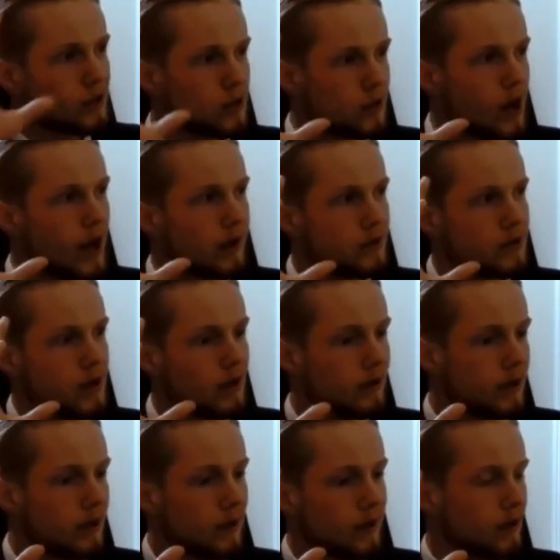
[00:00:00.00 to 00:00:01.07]
strike
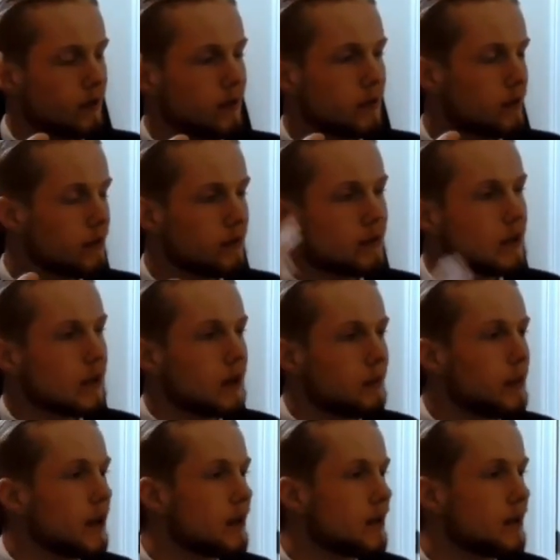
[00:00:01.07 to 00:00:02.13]
zone,
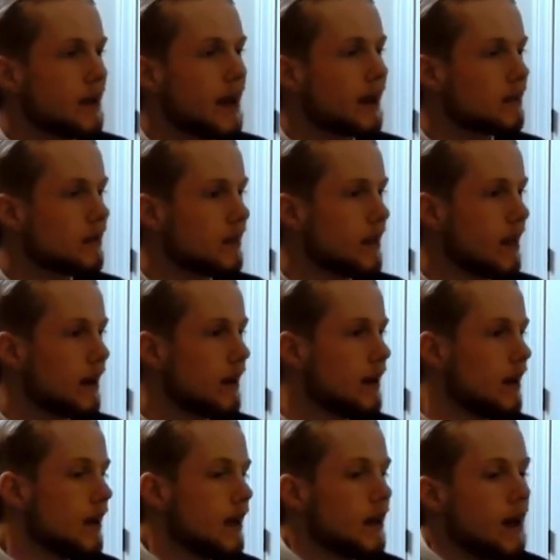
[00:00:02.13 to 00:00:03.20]
about the text, and then,
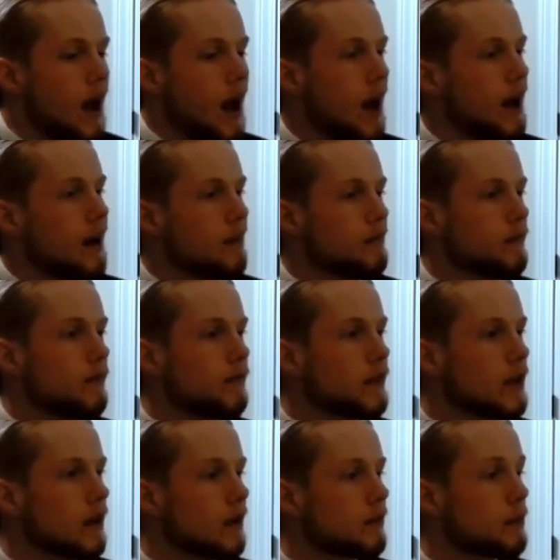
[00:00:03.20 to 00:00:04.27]

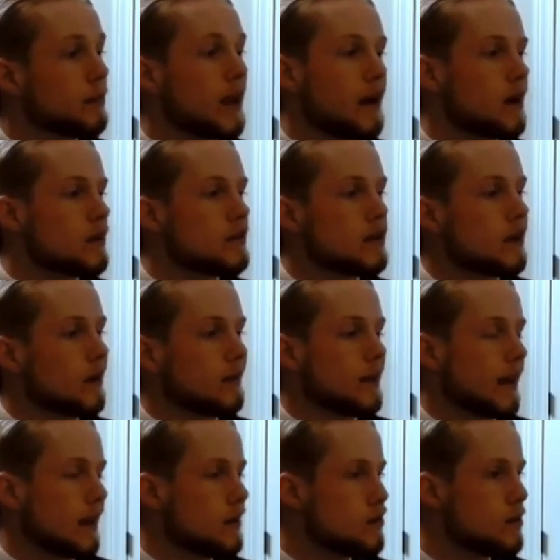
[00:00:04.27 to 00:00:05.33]
if the players,
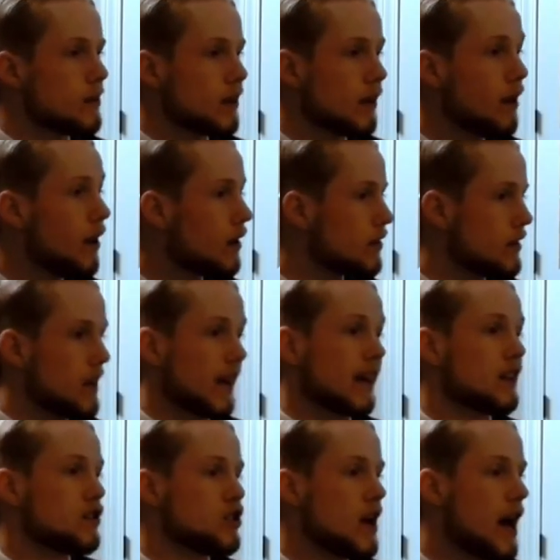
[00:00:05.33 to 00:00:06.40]
take issue with the calls, and they
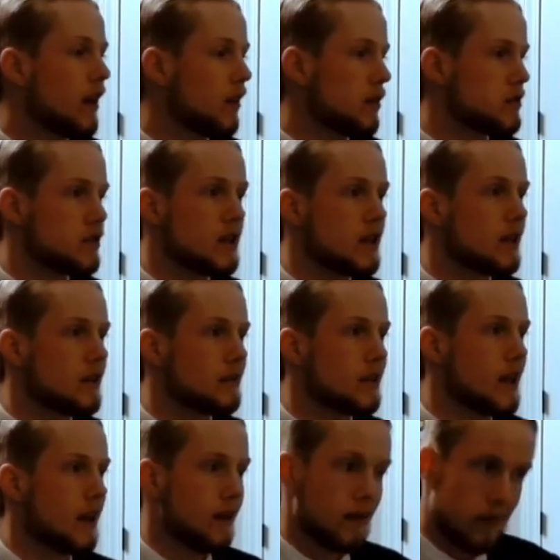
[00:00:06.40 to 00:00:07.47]
can challenge it. Is
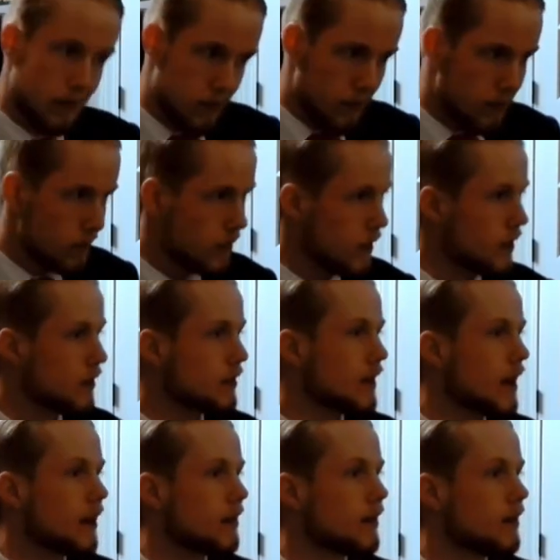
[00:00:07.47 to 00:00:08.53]
that
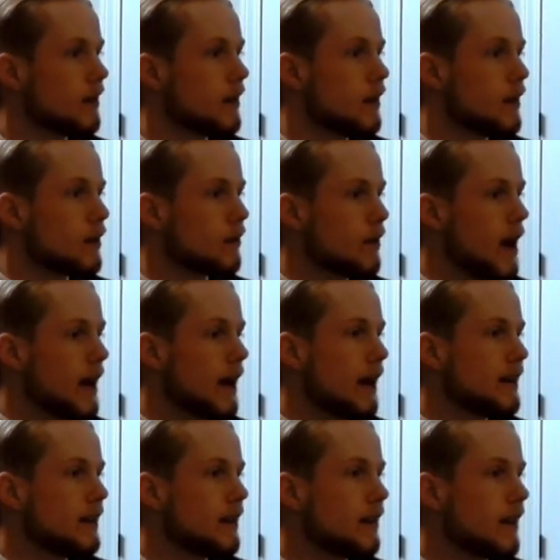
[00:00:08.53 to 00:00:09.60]
kind of the right
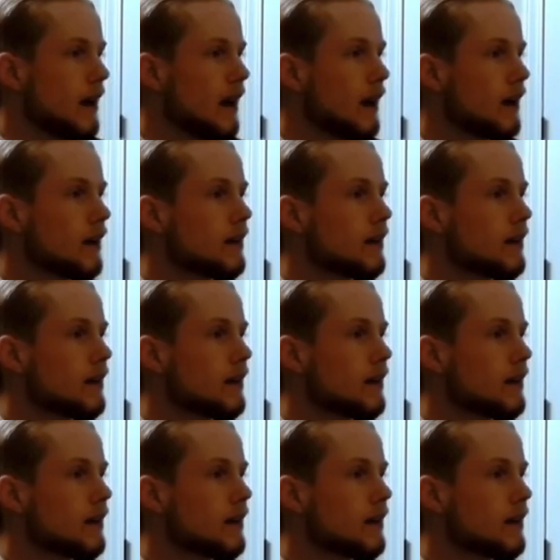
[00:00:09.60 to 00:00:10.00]
idea there.